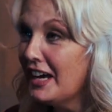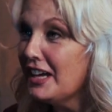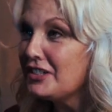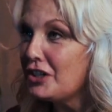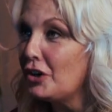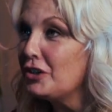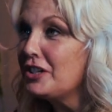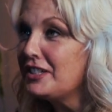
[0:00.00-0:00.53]
Yeah,
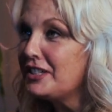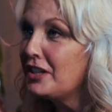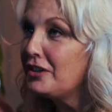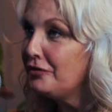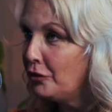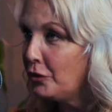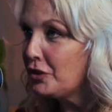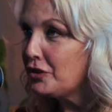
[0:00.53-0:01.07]
it's hard to see the
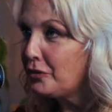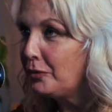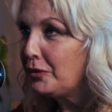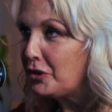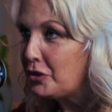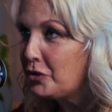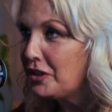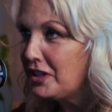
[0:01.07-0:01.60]
forest from
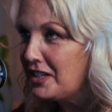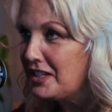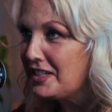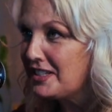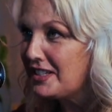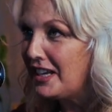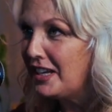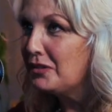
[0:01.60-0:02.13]
the
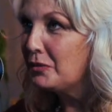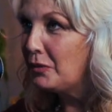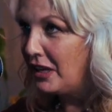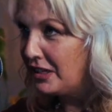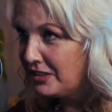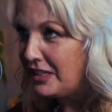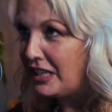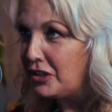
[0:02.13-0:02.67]
trees. And
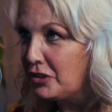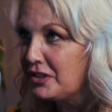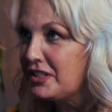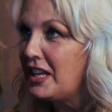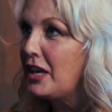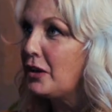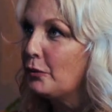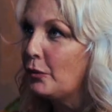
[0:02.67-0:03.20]
it's like you're
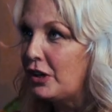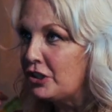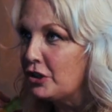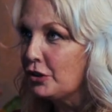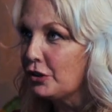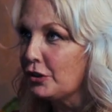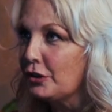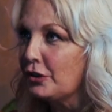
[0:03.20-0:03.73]
saying, when
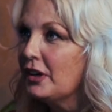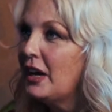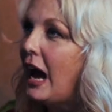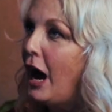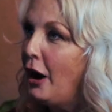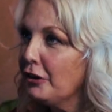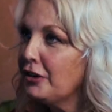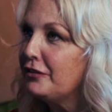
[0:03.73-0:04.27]
you're
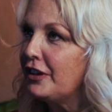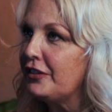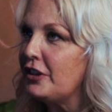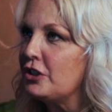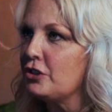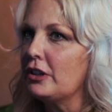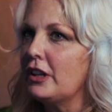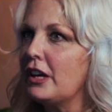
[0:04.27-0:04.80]
out of it,
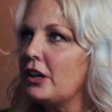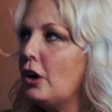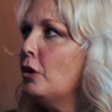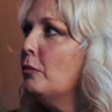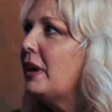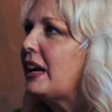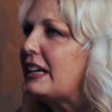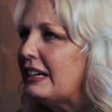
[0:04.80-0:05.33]
then you're like, oh
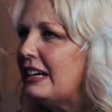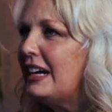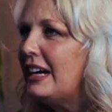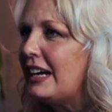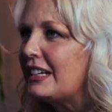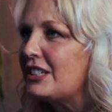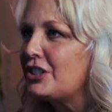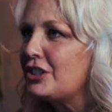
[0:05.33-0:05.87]
my
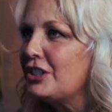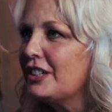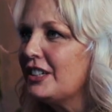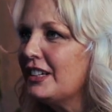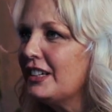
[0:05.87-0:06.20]
gosh.